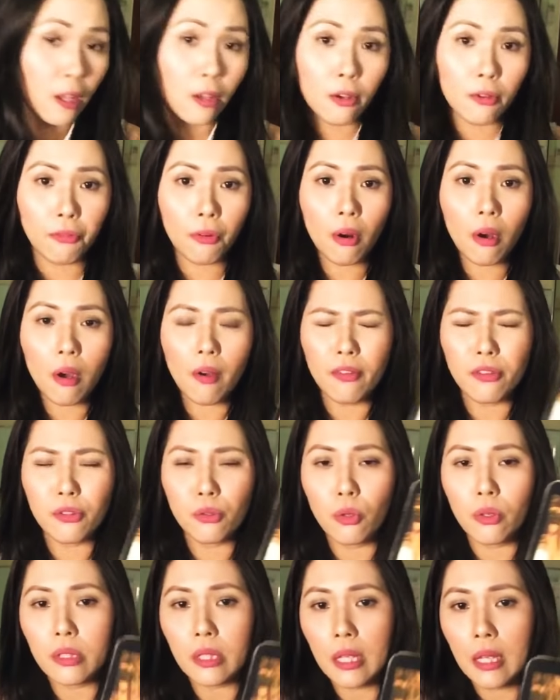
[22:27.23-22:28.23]
Four of
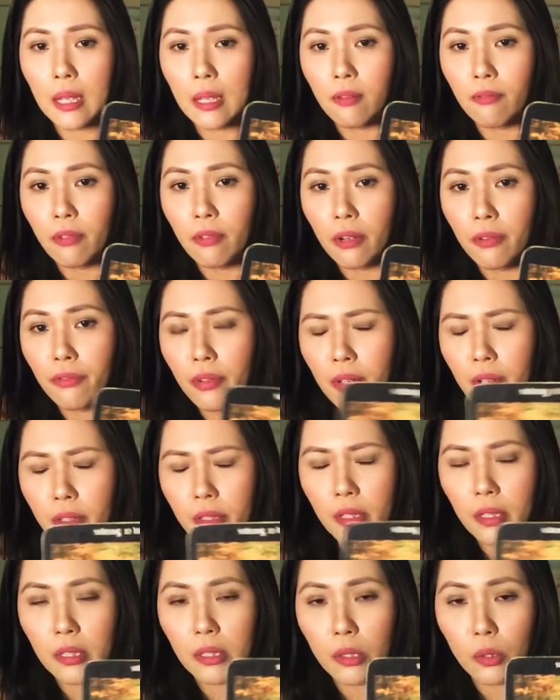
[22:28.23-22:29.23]
Swords in reverse.
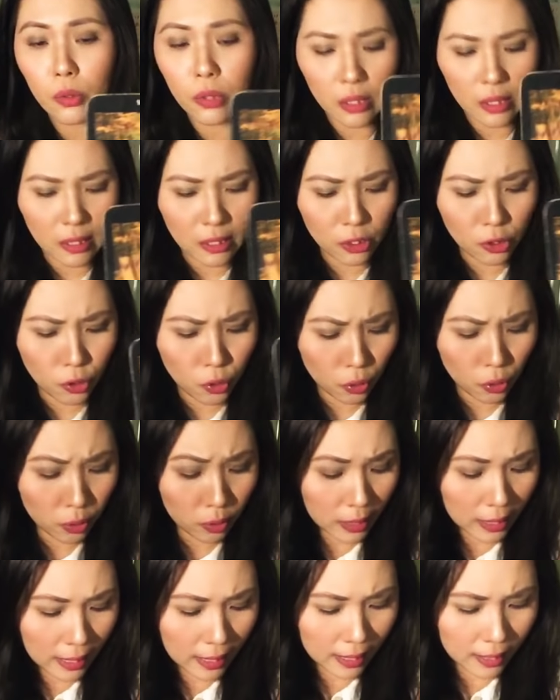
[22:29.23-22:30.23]
This is
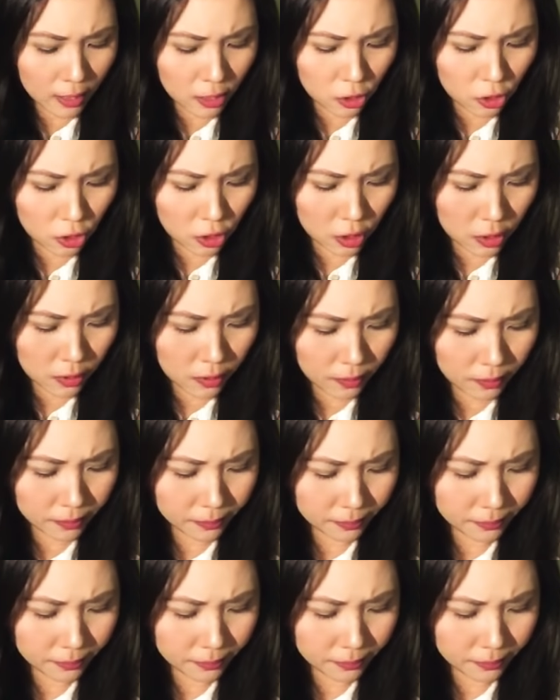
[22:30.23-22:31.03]
your energy.